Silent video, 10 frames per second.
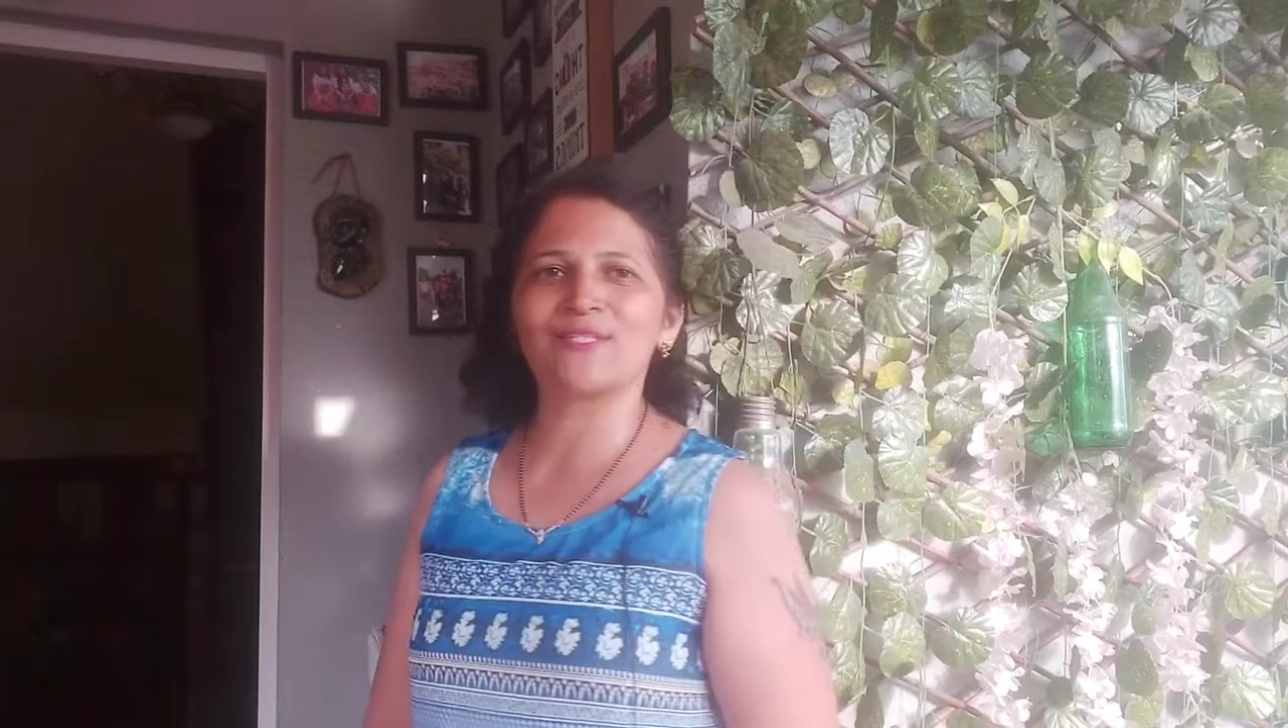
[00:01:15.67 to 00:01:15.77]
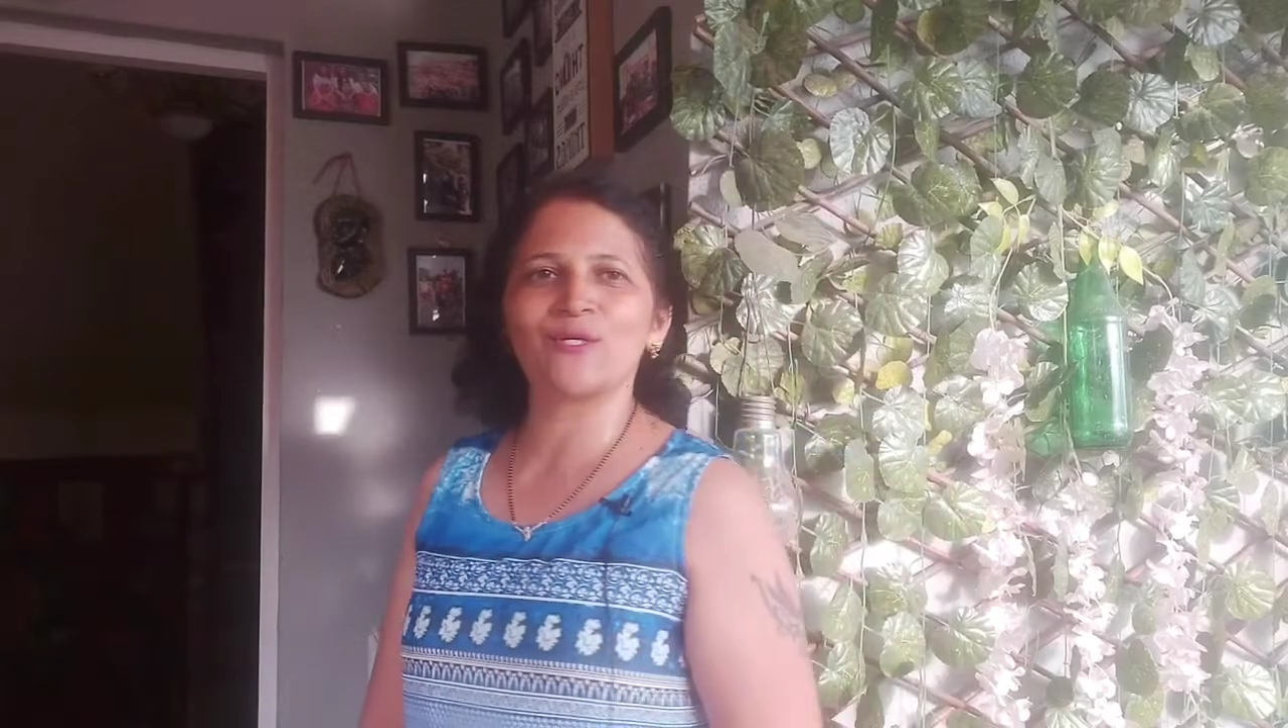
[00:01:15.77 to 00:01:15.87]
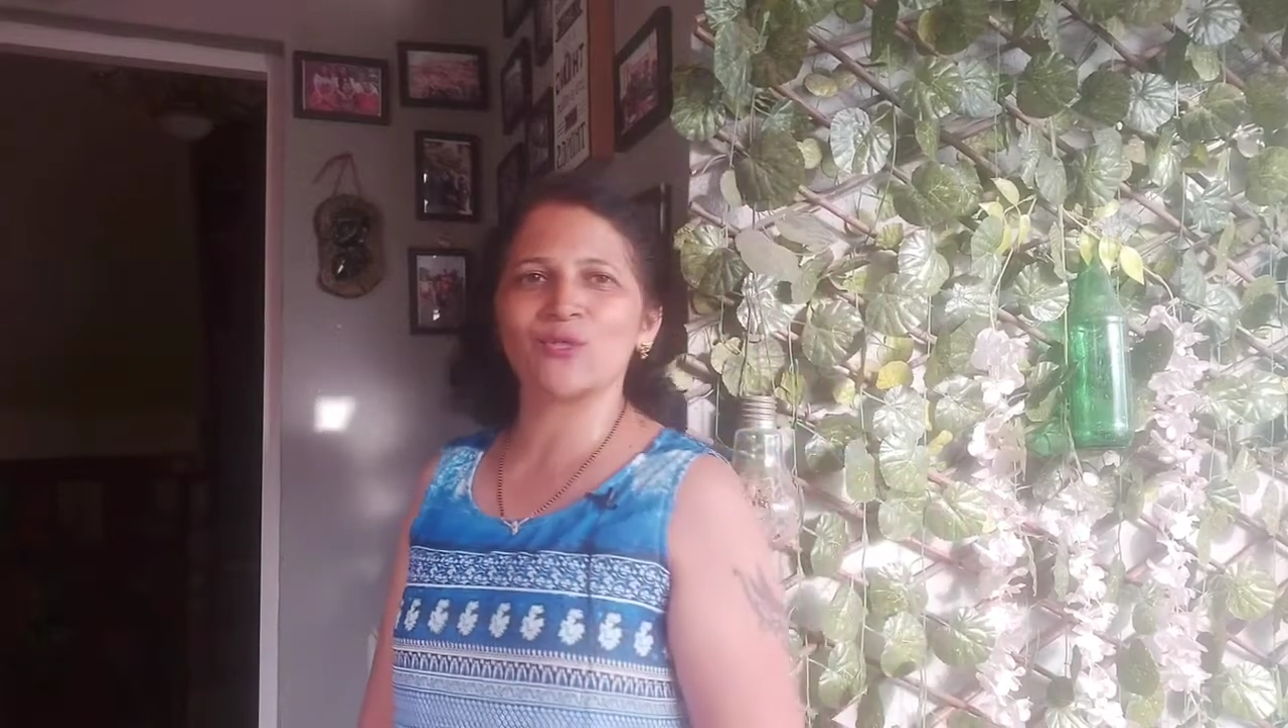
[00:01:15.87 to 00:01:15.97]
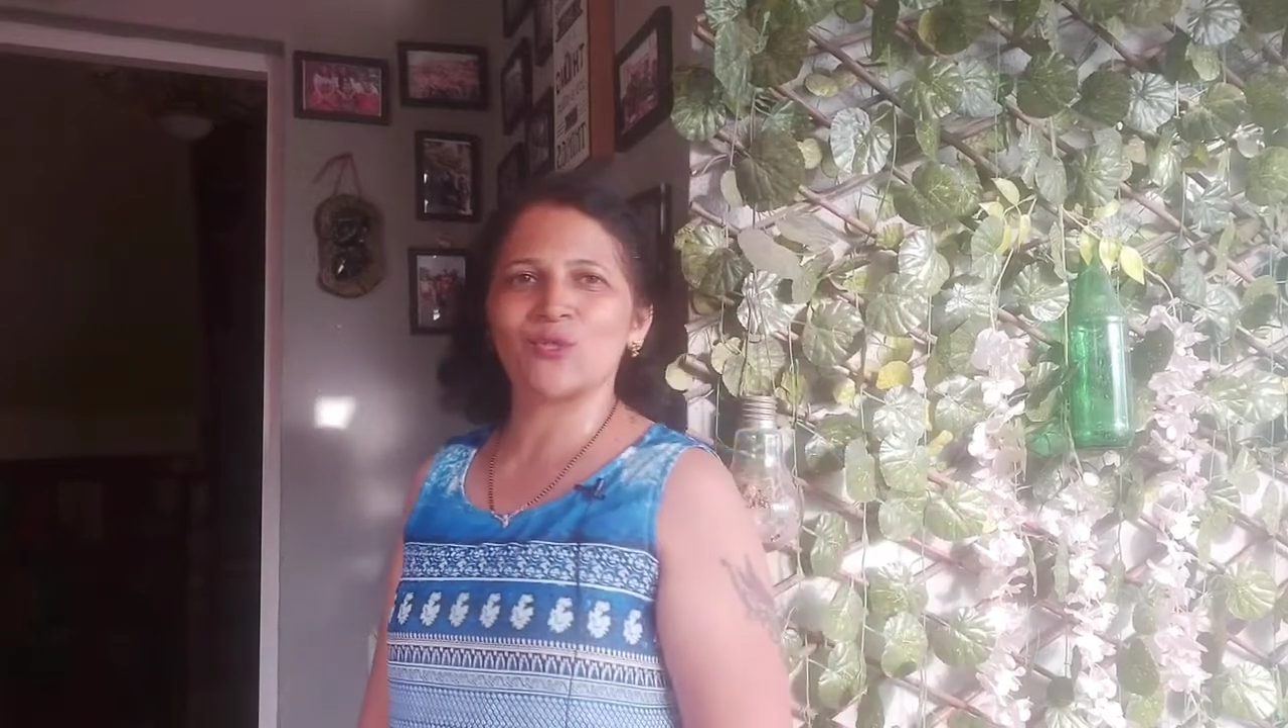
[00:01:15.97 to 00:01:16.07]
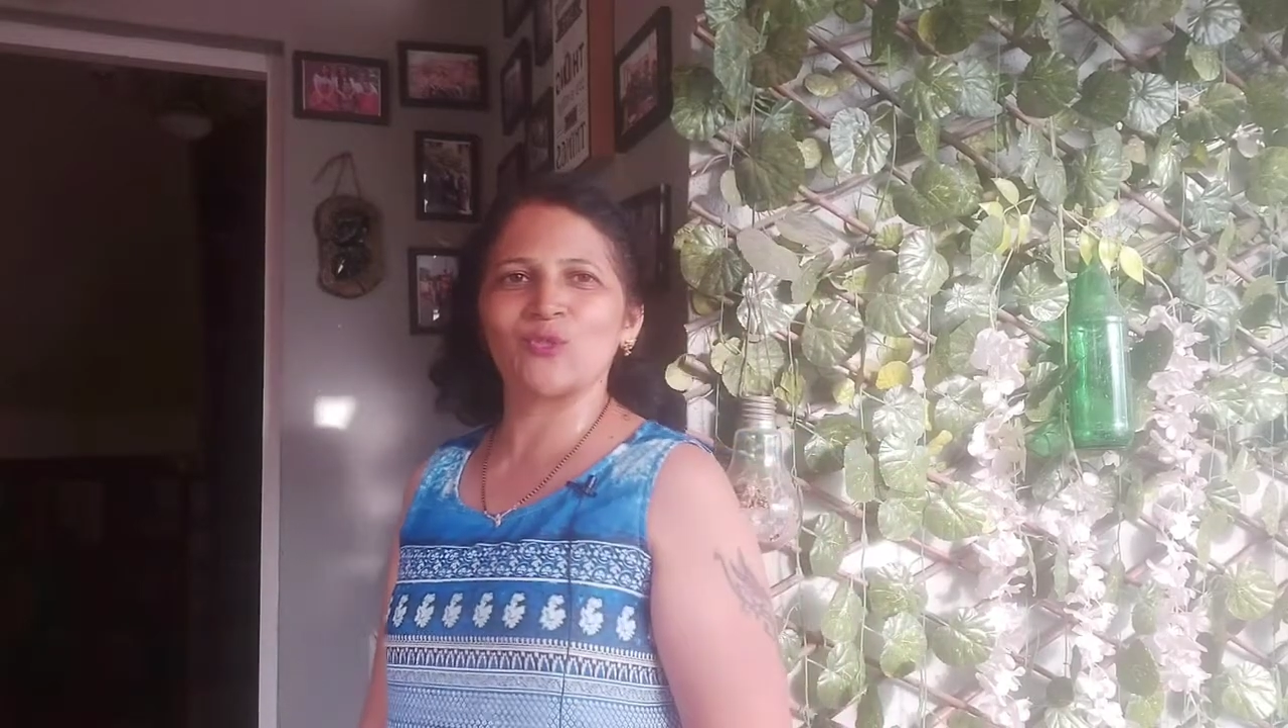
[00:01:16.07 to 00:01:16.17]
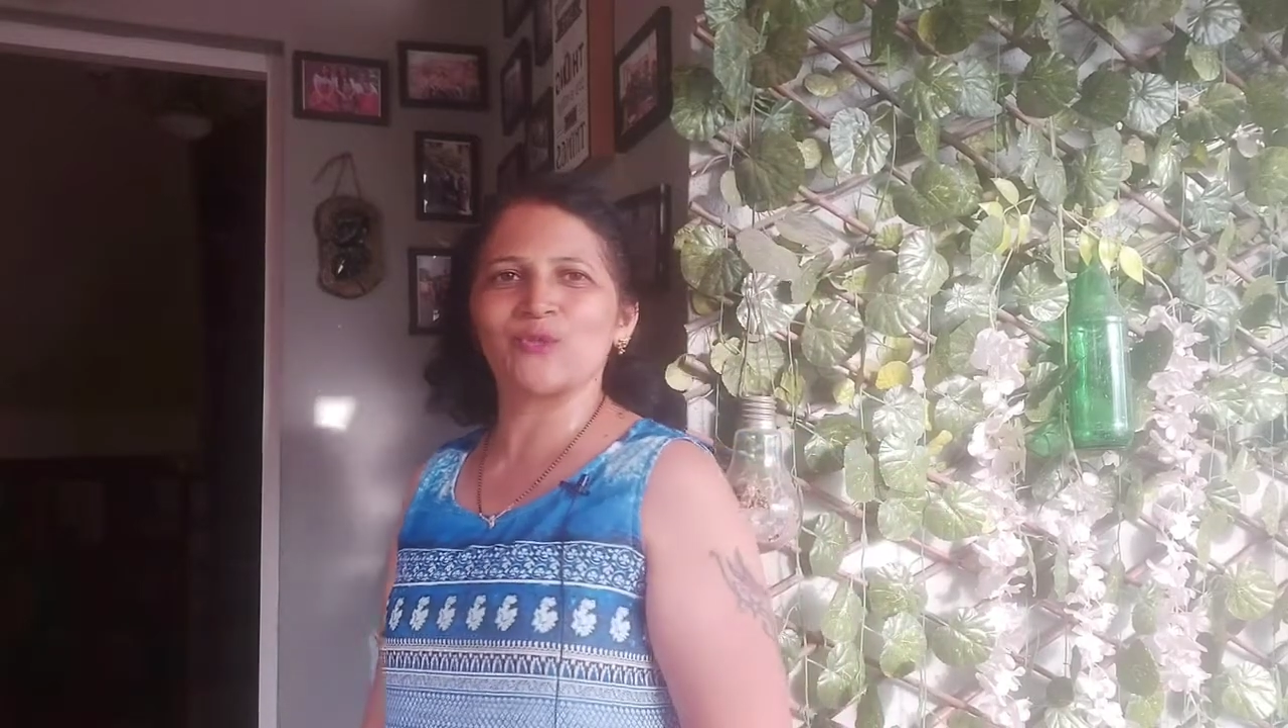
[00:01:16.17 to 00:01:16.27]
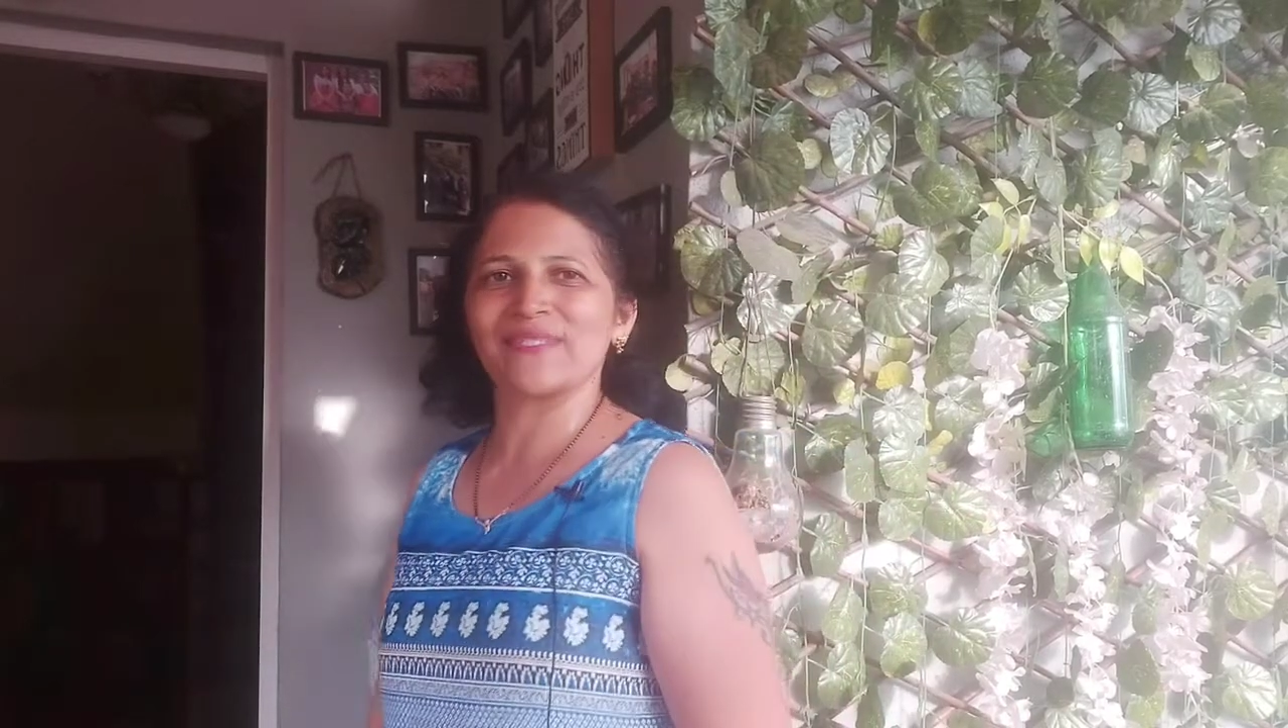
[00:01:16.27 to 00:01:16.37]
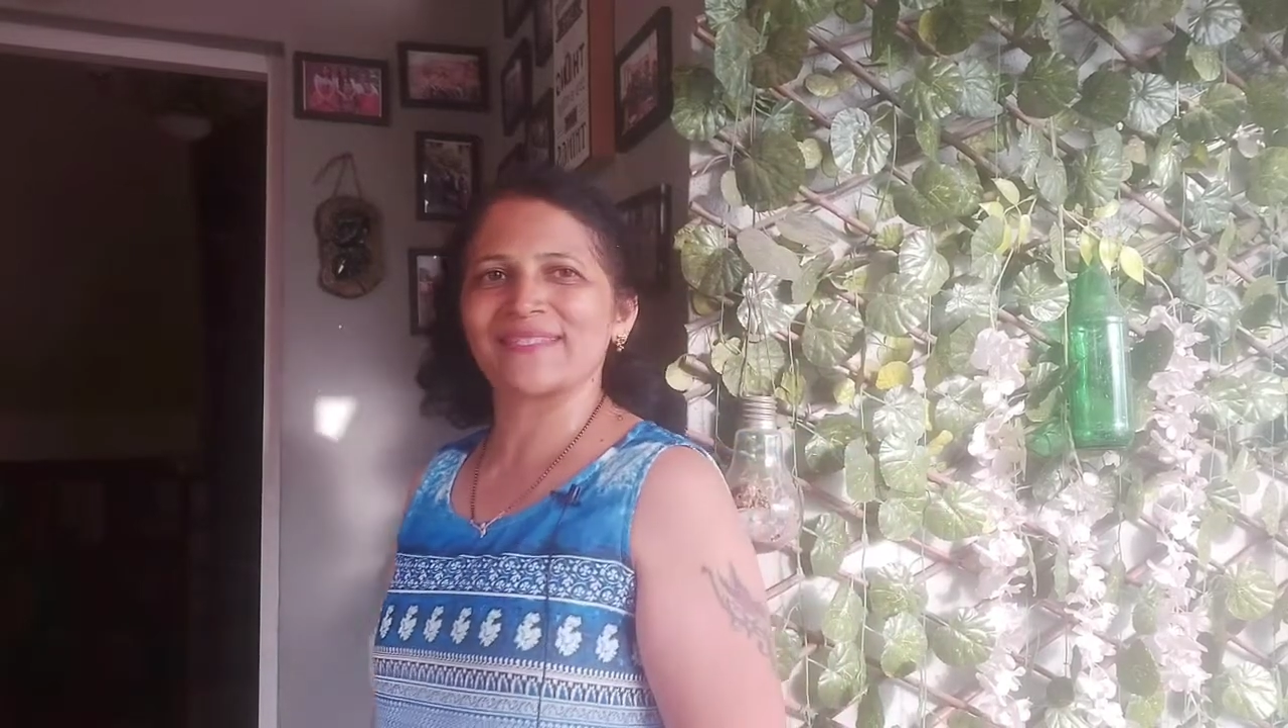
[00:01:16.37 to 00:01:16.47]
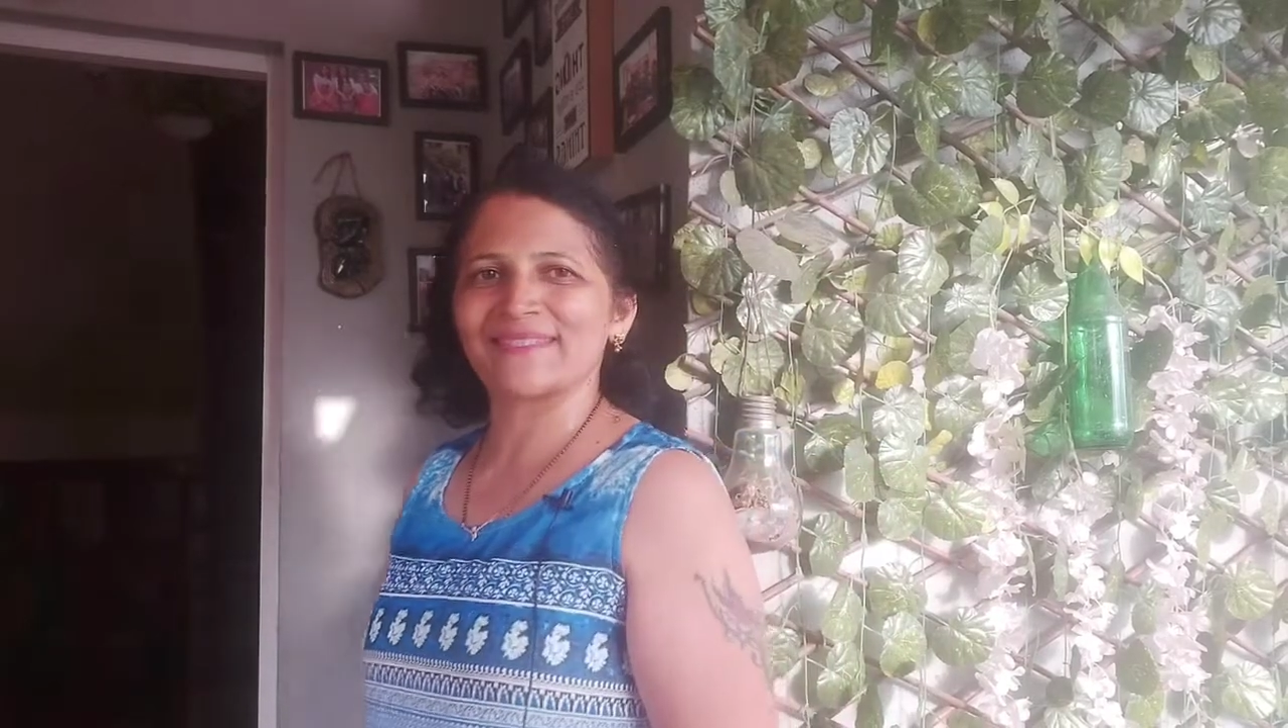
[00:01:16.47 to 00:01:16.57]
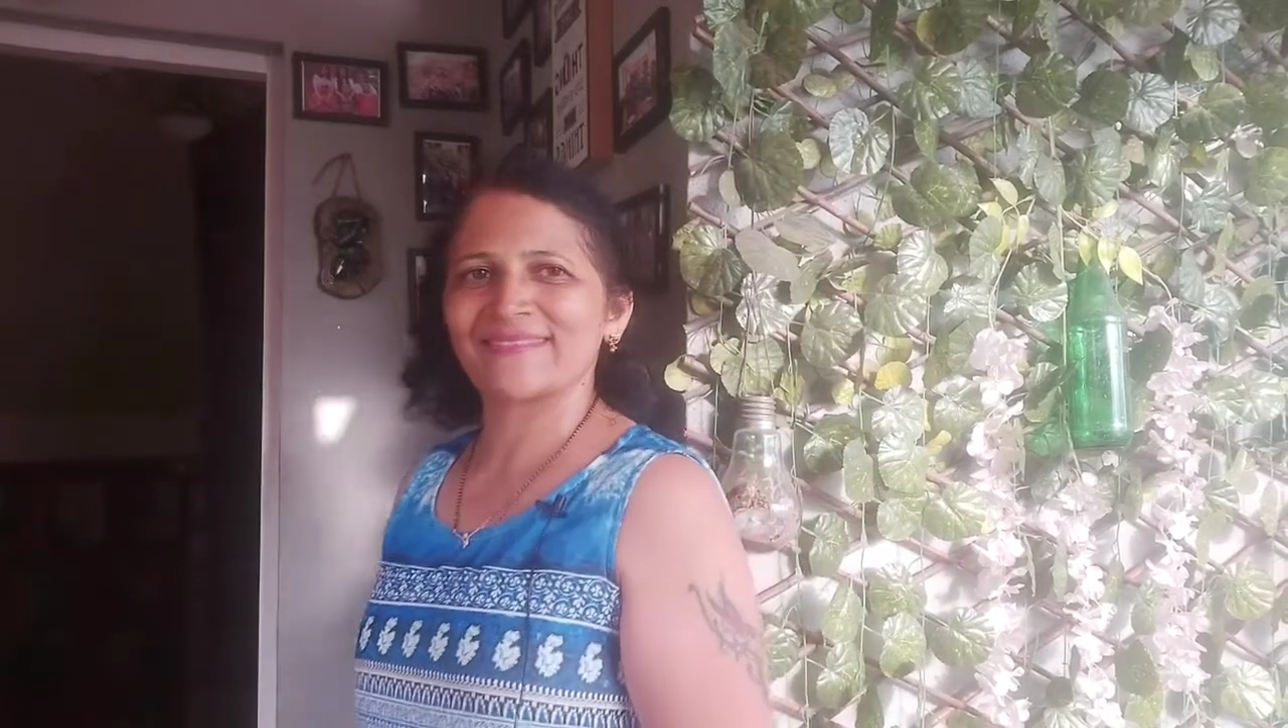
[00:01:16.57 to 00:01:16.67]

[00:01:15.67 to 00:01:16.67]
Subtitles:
your shoes.